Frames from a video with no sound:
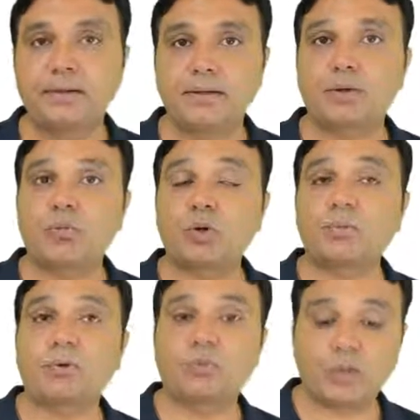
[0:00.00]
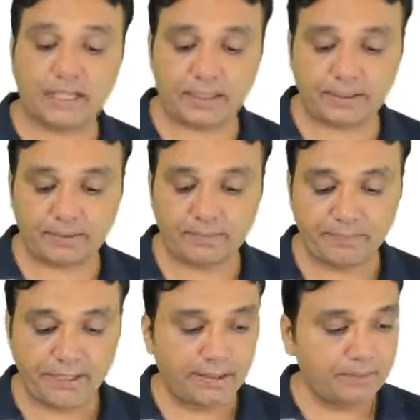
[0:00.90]
Now what about 1 lakh?
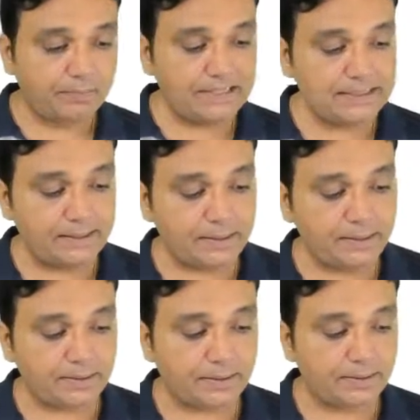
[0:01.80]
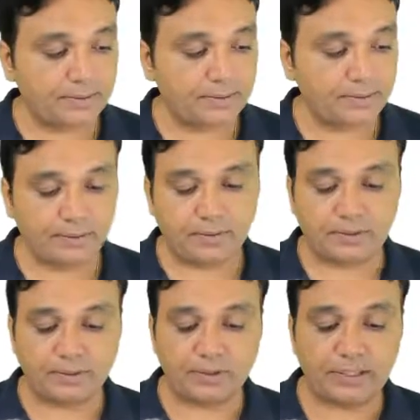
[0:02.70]
Miss Ria
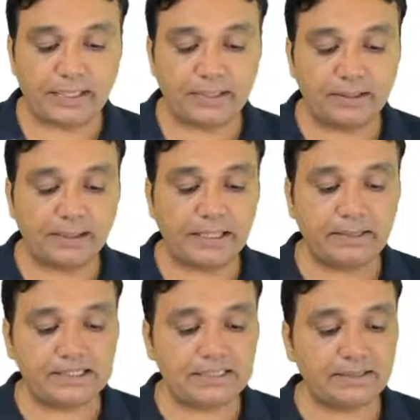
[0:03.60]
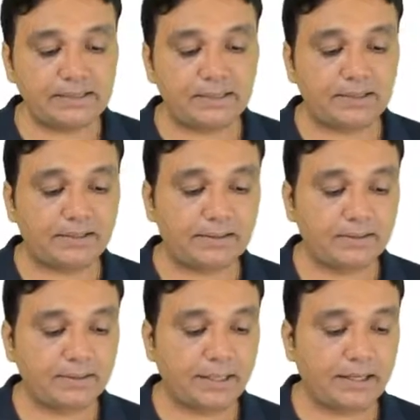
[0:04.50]
contacted again Mr. Sharad
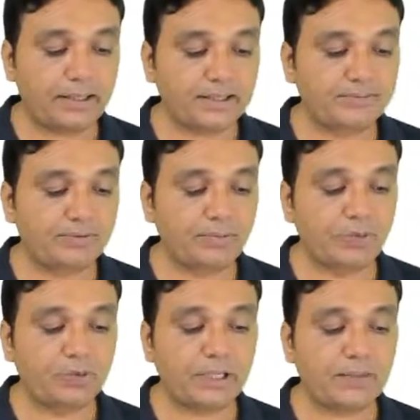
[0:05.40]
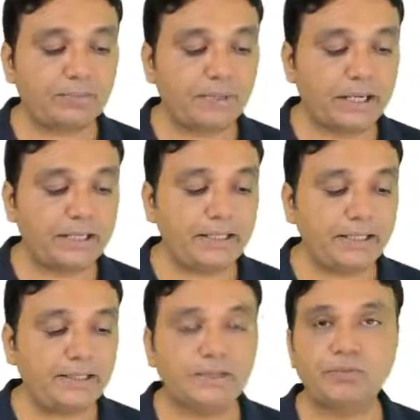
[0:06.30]
and asked for more help, and he
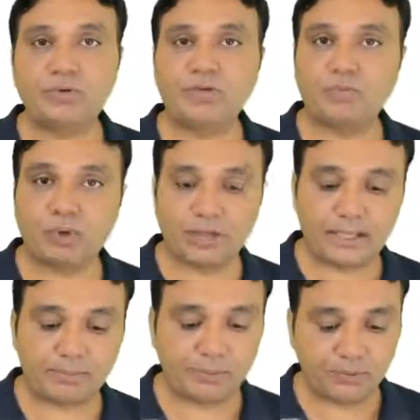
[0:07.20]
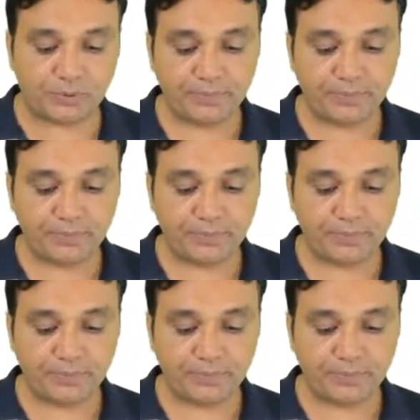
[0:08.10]
agreed to give 1 lakh more.